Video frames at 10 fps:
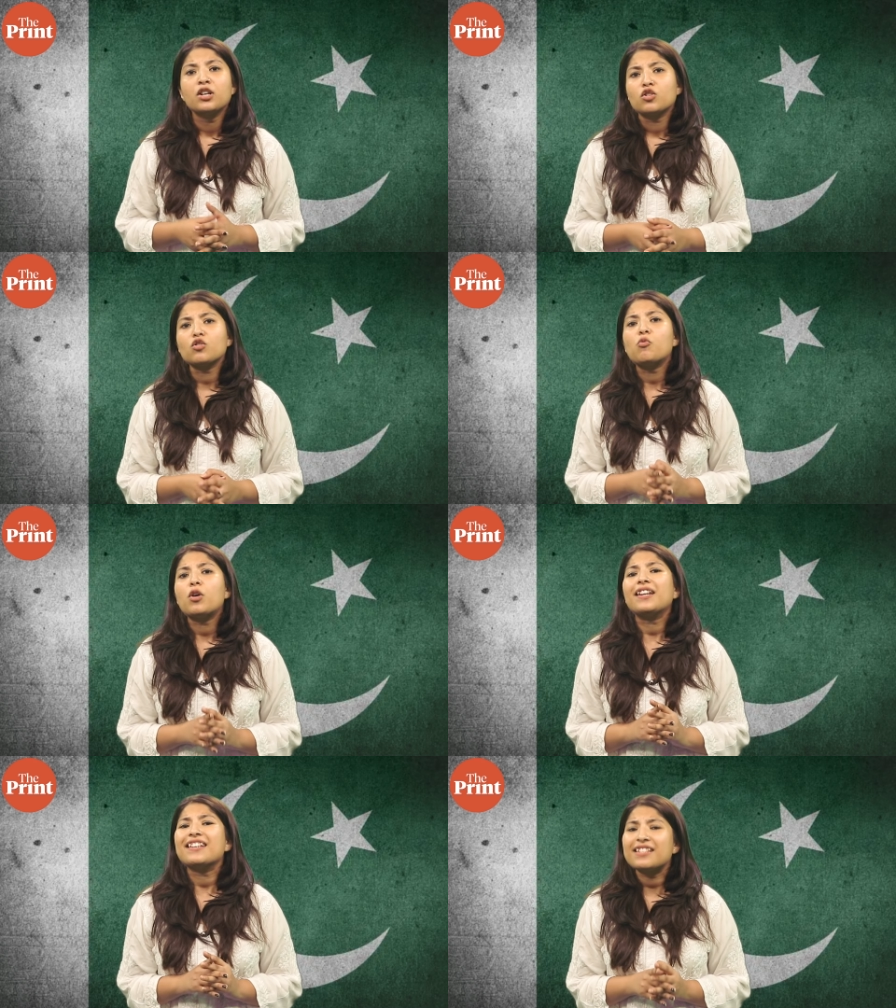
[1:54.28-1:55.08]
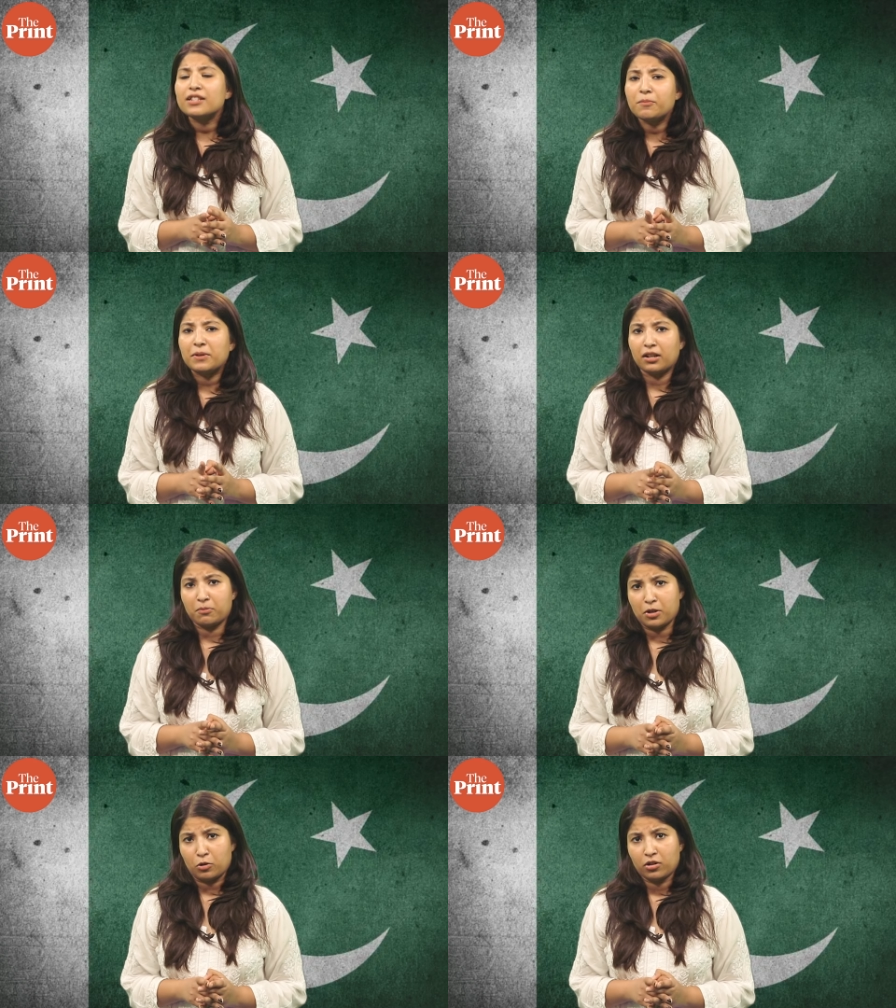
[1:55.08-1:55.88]
So what is the bill
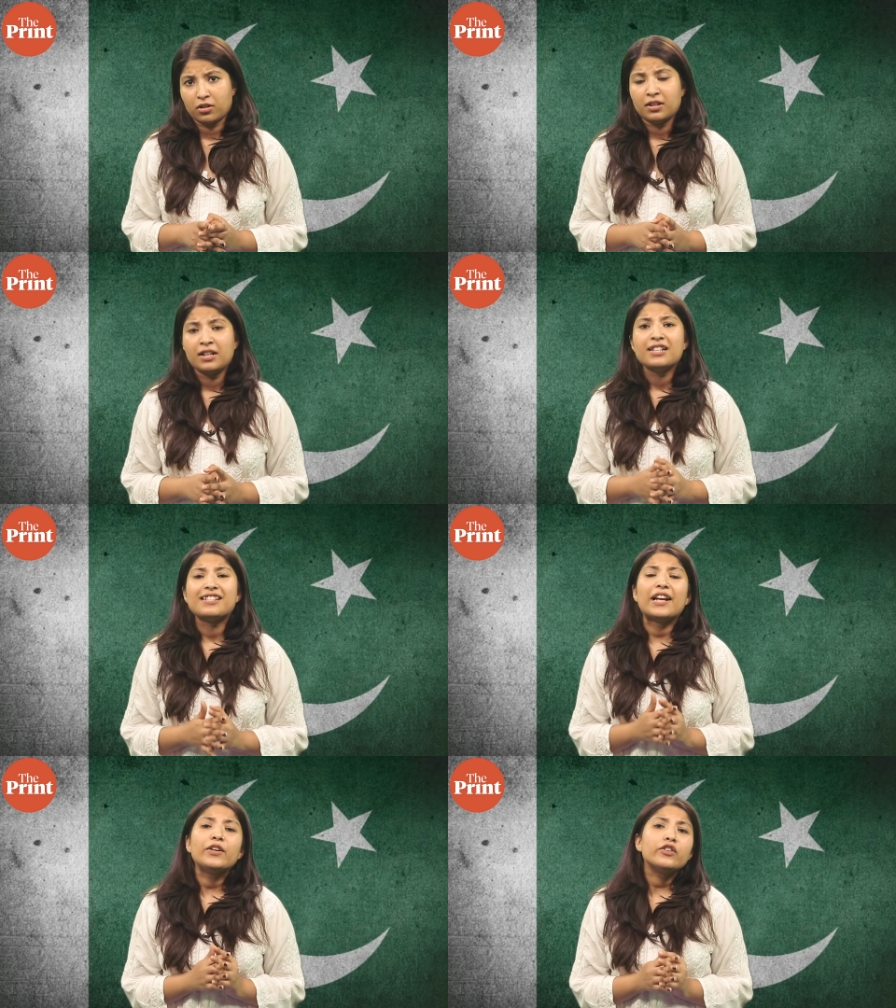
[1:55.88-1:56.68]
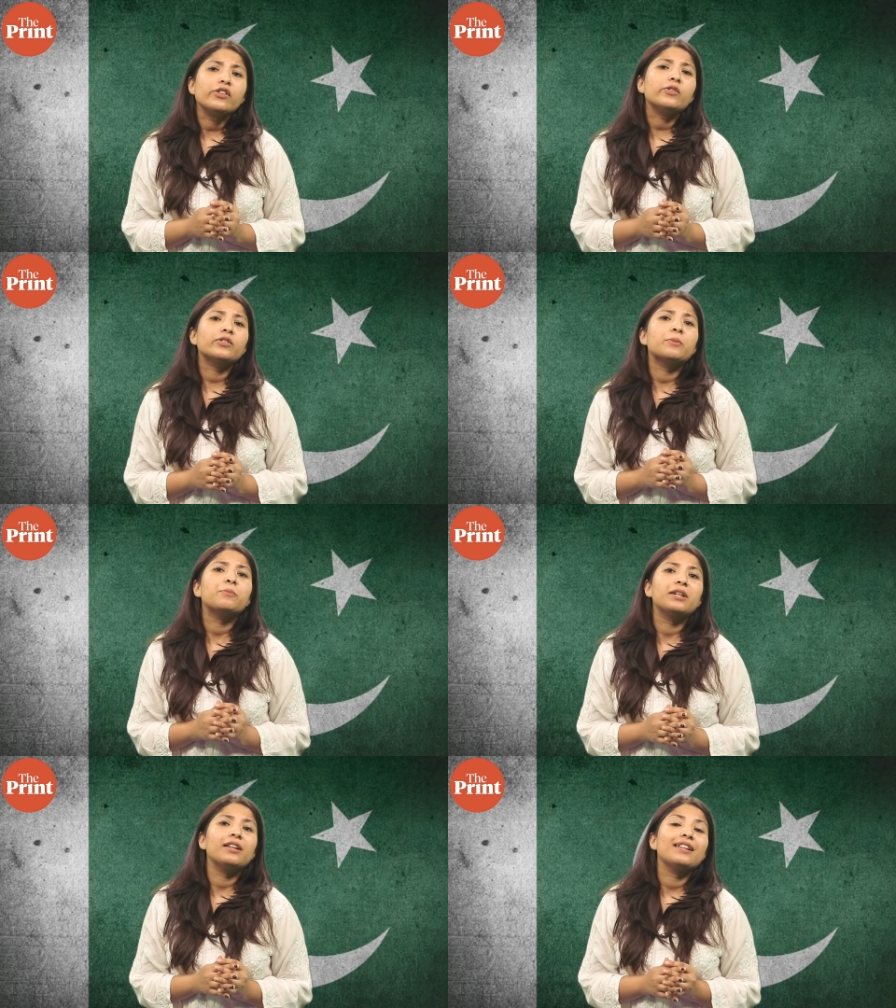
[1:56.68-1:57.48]
about? Central to the
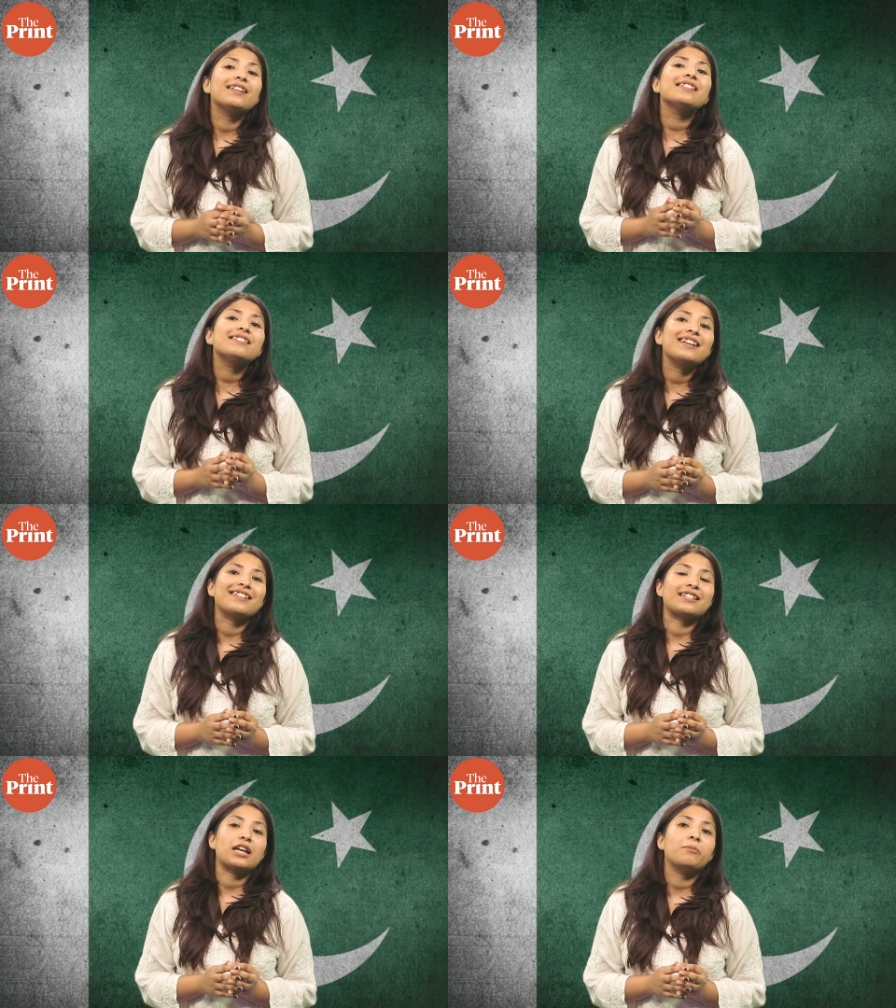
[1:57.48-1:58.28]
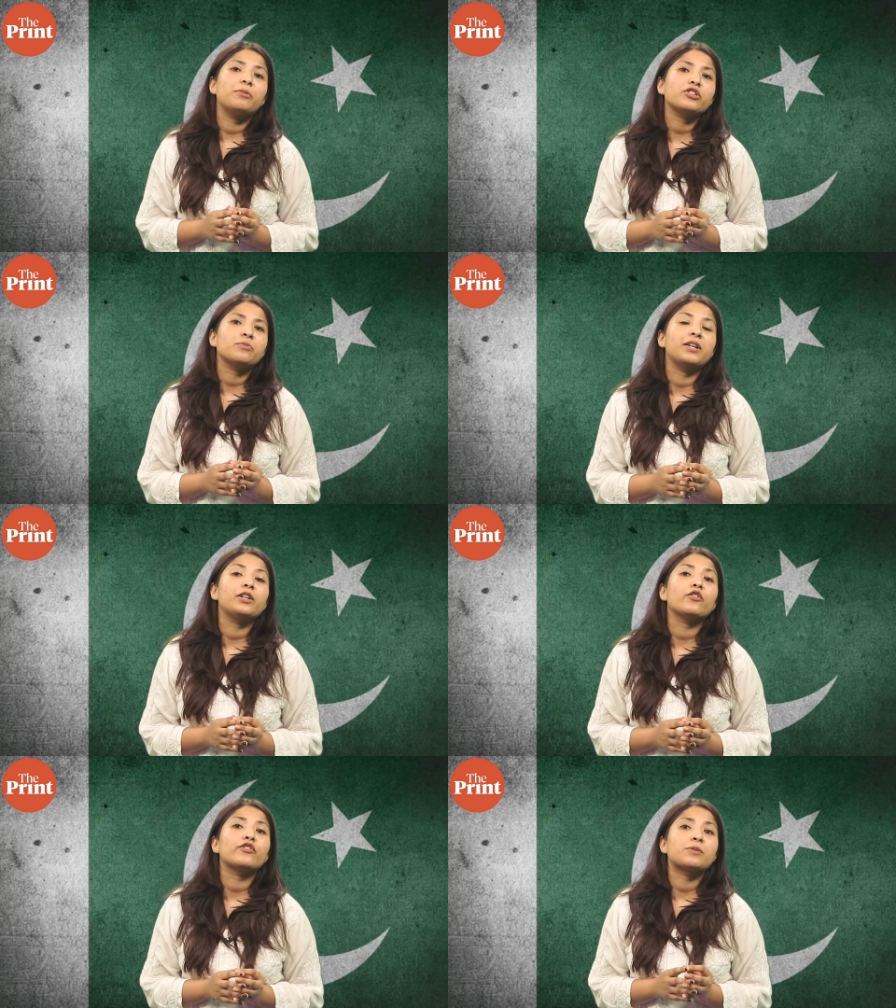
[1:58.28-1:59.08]
bill is the
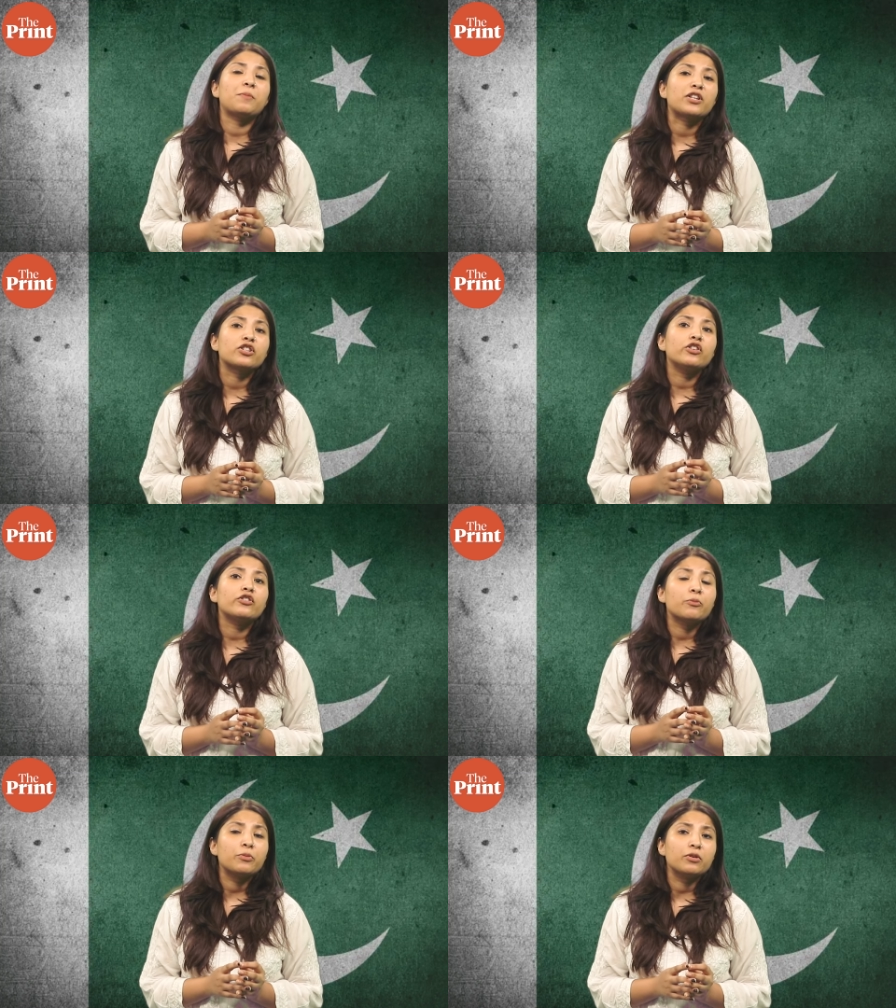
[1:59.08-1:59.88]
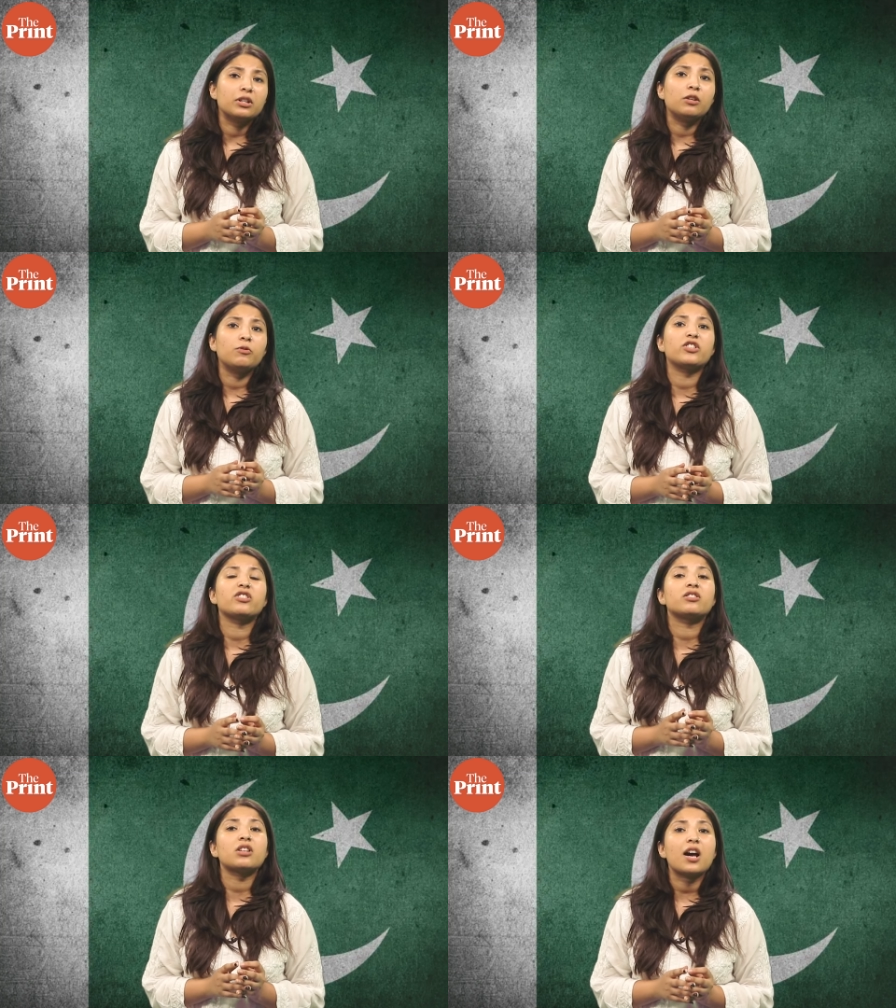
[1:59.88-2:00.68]
establishment of a special tribunal which
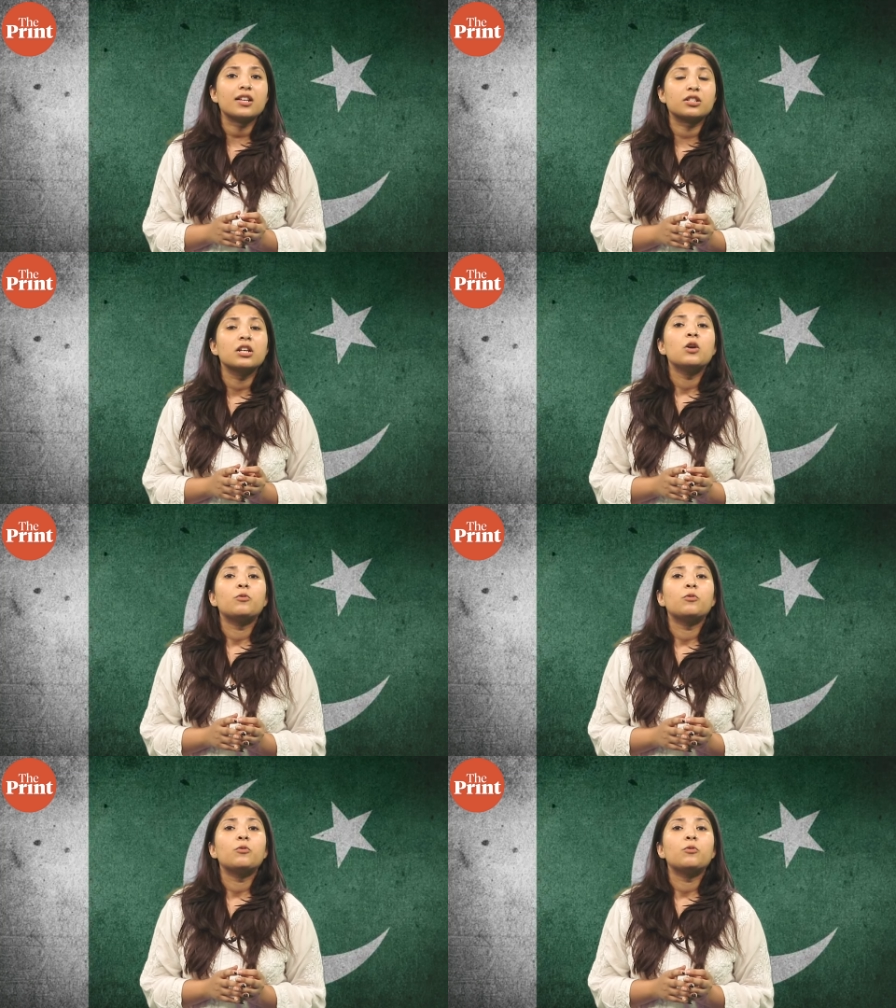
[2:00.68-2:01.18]
is tasked